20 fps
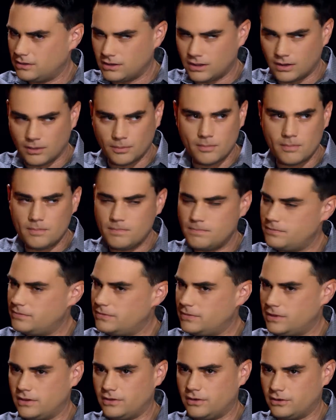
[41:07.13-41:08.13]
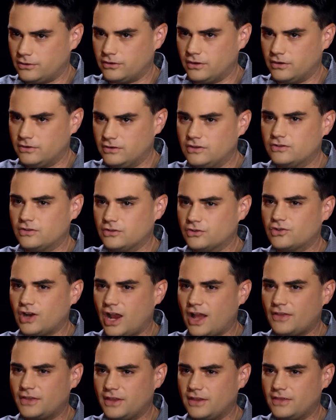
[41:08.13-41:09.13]
you know, th there's a decent
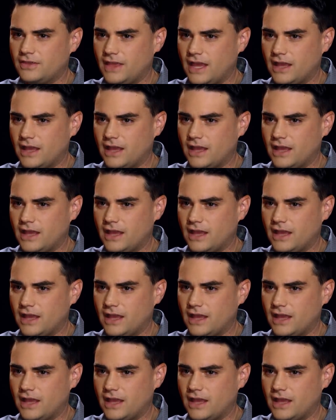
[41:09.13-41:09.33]
shot that